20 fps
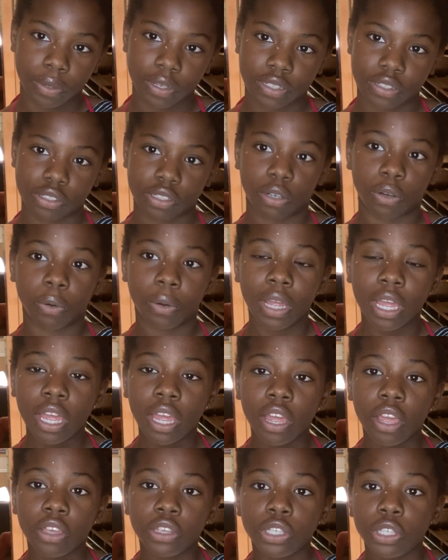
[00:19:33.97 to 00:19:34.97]
So
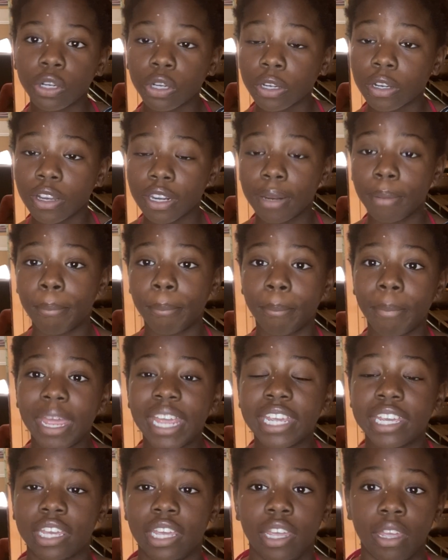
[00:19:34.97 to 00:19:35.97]
you're gonna make
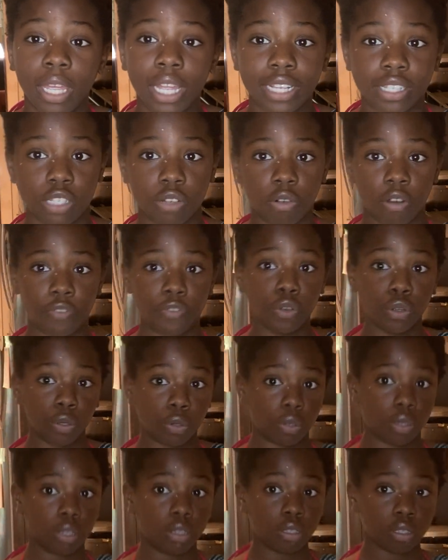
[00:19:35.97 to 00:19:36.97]
it into a food,
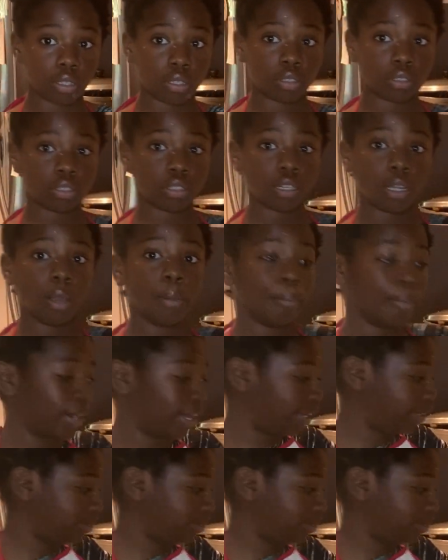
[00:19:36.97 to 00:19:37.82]
but